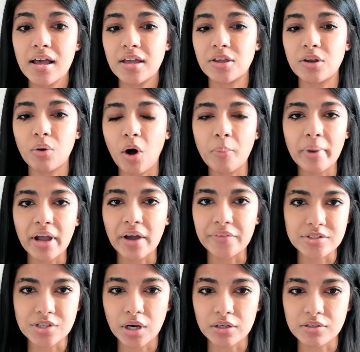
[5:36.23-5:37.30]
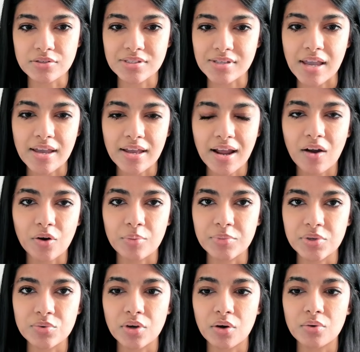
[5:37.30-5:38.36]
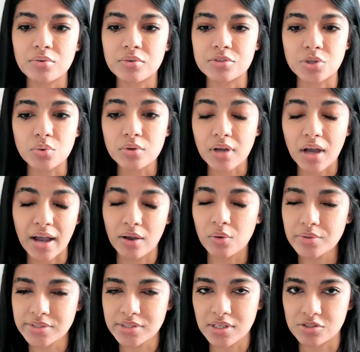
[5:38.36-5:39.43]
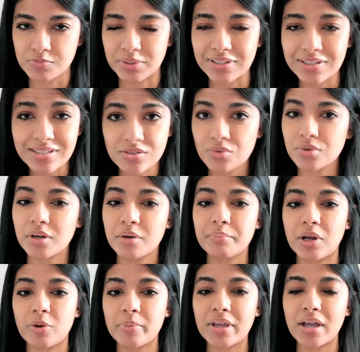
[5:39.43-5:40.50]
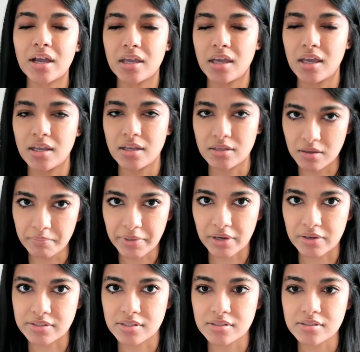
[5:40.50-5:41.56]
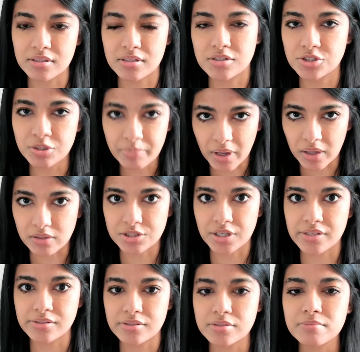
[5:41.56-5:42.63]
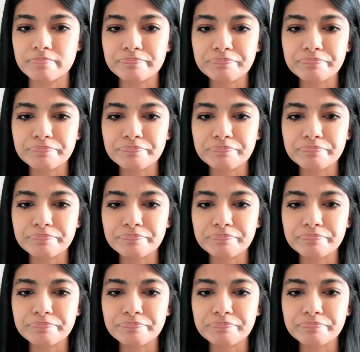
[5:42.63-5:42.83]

You know, all my other daughters say it. How come you don't? I always say, please don't compare me. I hate comparisons. And she apologizes.